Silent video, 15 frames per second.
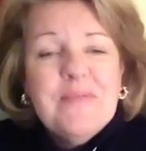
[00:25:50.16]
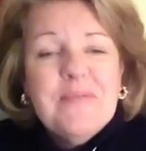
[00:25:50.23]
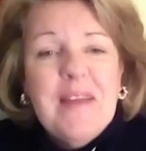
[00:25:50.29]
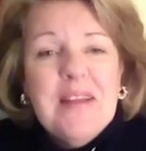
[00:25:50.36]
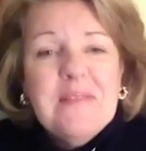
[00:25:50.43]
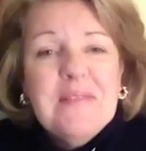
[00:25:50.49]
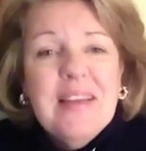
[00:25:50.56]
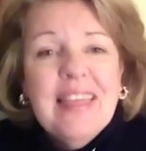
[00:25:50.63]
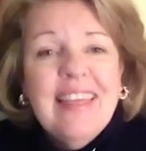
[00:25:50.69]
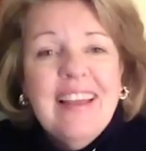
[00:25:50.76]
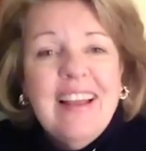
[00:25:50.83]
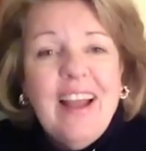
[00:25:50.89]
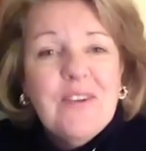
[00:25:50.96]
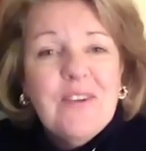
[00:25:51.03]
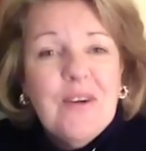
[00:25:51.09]
made me think,
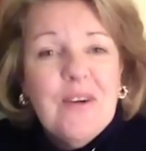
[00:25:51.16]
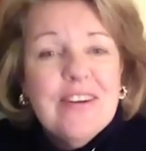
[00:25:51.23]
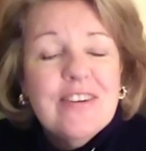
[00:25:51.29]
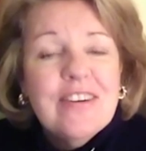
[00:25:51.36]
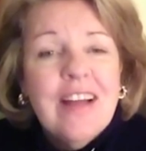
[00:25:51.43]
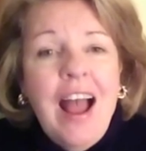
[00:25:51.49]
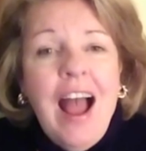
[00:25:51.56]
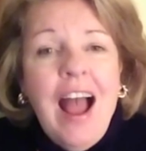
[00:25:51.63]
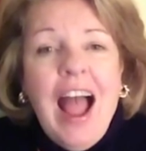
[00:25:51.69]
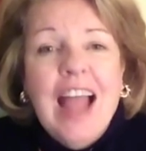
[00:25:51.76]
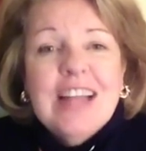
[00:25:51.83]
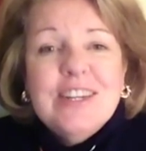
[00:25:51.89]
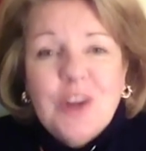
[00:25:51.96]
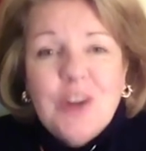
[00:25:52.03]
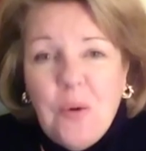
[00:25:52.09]
I wondered, I
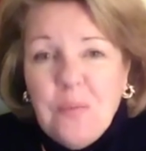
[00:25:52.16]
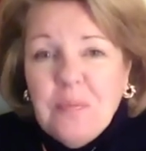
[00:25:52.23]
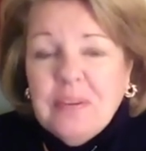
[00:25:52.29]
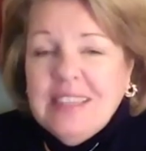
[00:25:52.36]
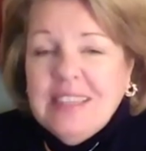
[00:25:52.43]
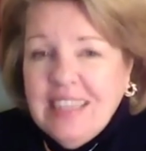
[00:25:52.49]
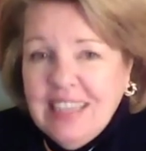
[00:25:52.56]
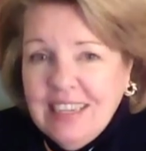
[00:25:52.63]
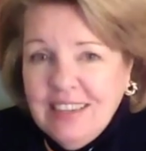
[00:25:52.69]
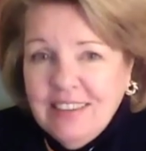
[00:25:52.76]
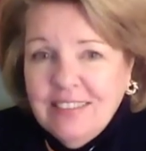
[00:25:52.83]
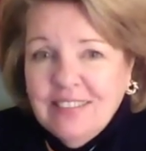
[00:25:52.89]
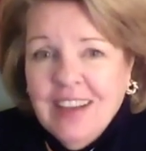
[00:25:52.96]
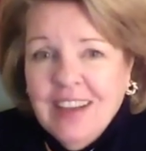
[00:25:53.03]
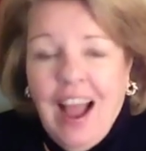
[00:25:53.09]
don't
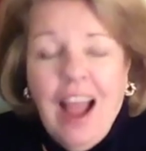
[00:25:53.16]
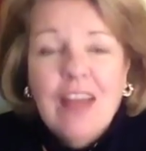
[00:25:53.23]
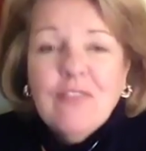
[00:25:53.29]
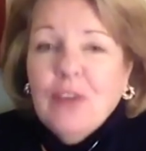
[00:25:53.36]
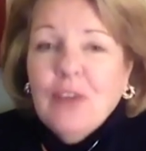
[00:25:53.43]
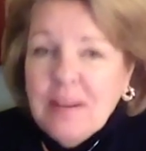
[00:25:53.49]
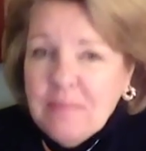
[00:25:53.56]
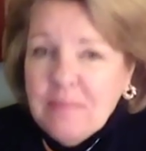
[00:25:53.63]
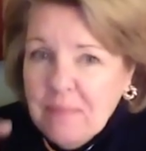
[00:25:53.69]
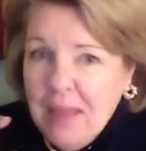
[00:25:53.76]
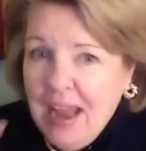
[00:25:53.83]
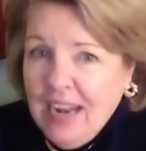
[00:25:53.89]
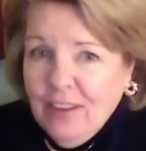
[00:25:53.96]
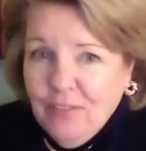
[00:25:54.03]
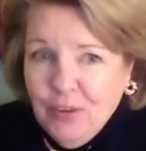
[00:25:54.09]
believe, I've read
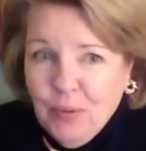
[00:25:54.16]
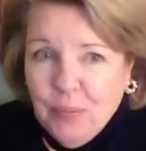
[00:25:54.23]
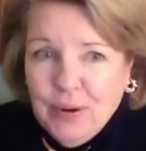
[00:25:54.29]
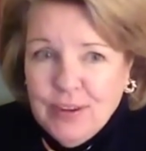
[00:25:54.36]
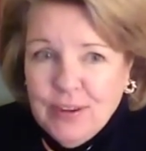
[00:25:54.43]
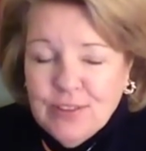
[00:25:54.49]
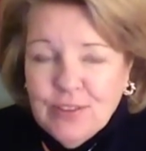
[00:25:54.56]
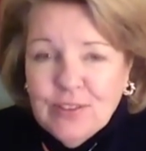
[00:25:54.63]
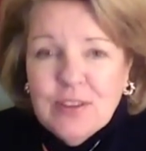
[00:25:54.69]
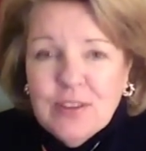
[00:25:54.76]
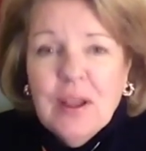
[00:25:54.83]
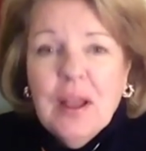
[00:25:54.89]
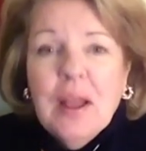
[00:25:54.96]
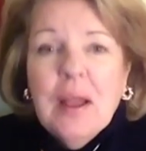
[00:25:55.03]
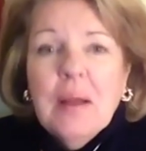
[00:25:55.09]
many of your books, Susan,
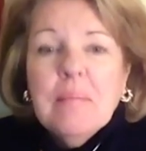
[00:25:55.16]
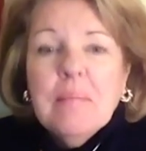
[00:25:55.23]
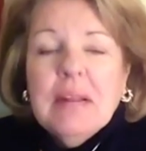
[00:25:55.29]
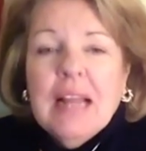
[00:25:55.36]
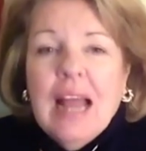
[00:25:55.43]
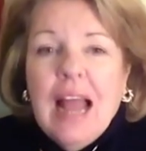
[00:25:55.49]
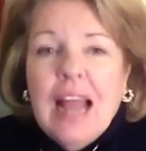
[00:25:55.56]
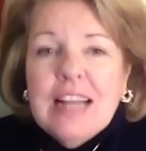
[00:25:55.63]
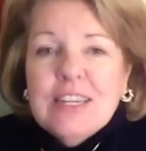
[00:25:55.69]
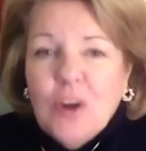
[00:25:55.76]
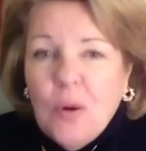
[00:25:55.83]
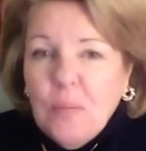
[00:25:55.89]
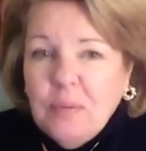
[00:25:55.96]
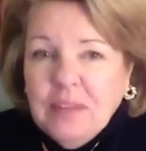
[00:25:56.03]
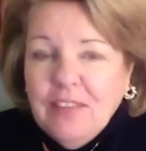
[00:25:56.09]
but I
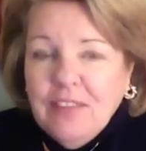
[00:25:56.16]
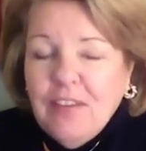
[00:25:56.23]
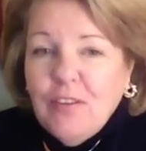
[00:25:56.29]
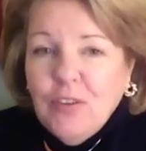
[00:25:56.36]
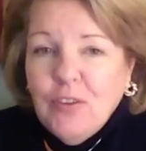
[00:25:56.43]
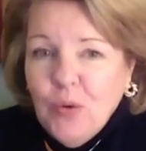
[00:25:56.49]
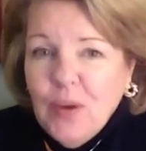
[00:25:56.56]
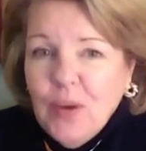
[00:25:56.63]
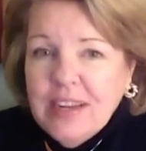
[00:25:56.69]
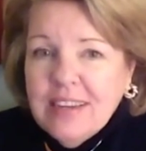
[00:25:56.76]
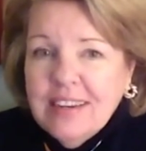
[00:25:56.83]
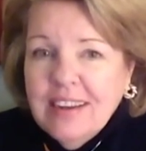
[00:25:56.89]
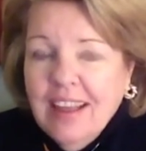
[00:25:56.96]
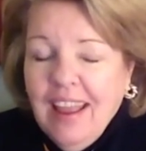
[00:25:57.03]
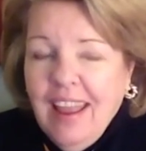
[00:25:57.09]
don't believe, have you
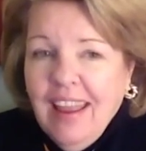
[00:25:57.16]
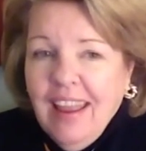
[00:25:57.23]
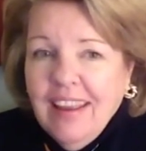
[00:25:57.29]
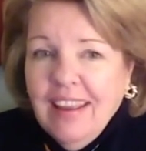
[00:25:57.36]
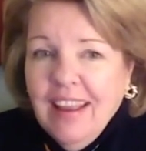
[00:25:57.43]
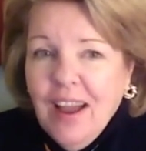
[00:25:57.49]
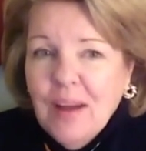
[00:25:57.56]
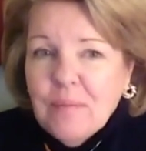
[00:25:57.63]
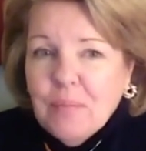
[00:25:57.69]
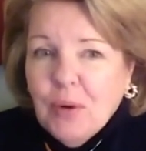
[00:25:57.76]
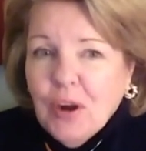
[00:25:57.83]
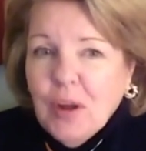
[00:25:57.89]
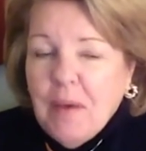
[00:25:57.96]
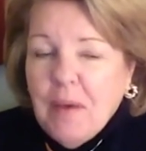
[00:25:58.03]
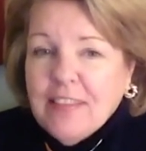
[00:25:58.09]
written a
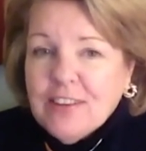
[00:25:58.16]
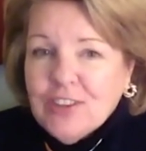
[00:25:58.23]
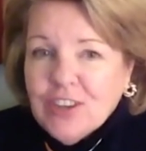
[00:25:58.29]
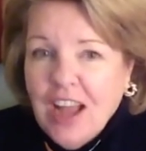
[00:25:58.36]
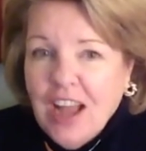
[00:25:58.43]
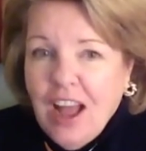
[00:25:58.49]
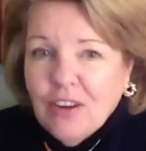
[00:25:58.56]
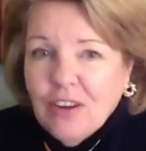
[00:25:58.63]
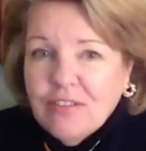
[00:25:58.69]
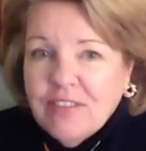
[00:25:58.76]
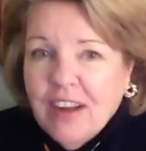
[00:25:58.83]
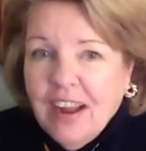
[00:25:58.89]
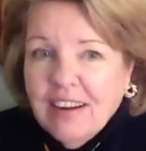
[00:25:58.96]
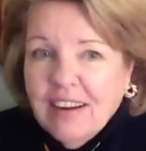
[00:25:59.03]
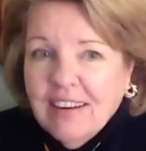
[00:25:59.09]
book about the Chicago
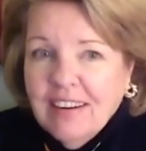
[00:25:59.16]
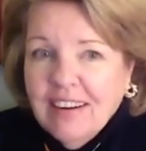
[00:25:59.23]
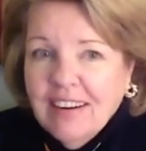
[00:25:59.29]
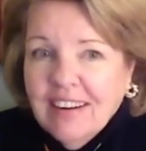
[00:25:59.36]
fire?